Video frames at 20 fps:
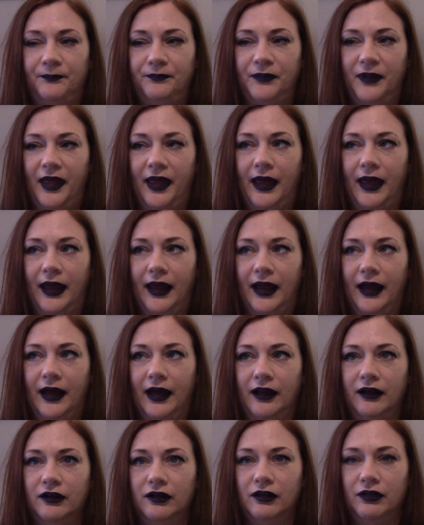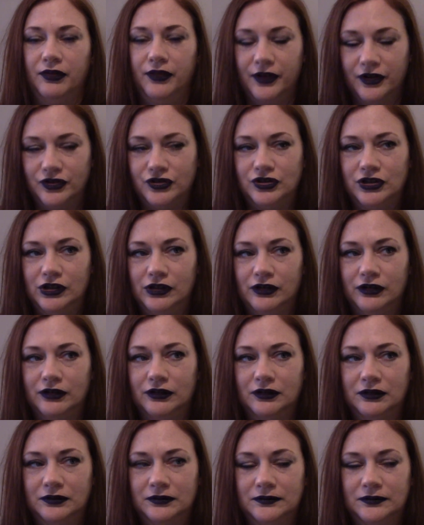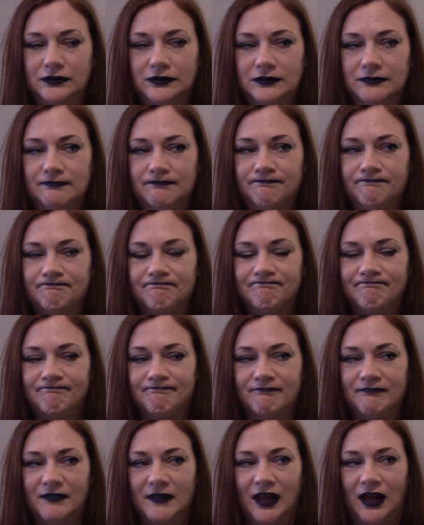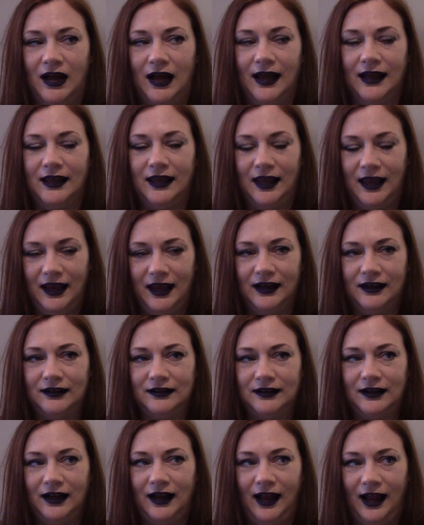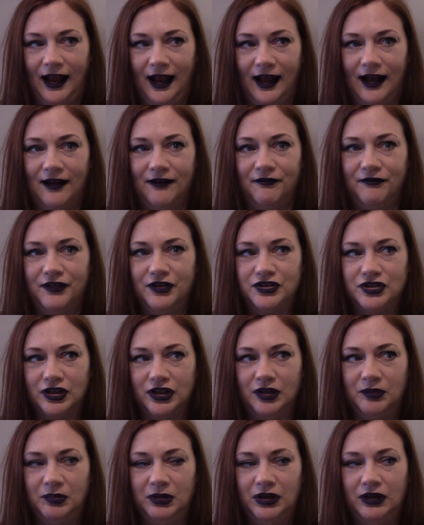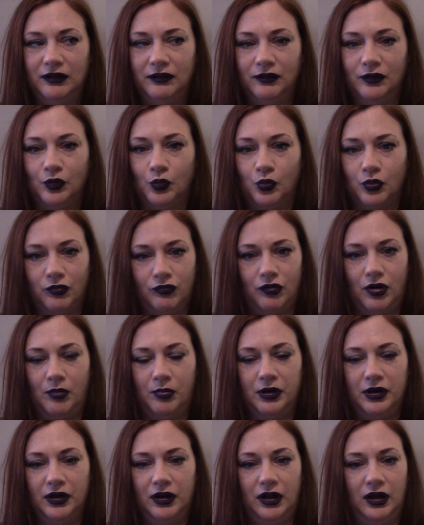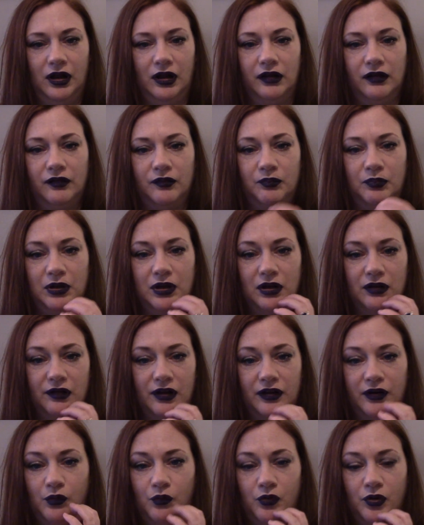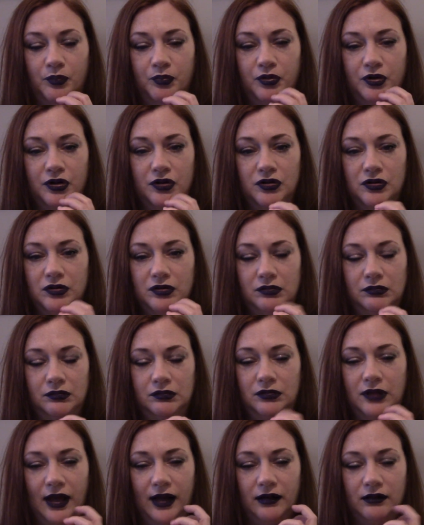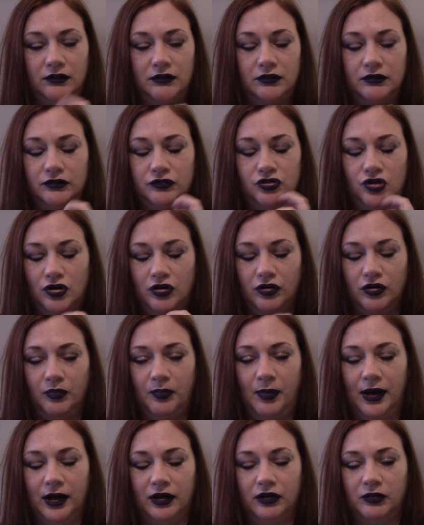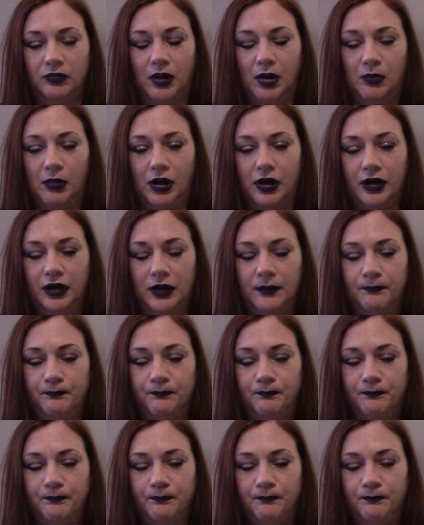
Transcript: And this year, I can't have the jelly beans or the robin eggs because I don't want to put that junk back into my body.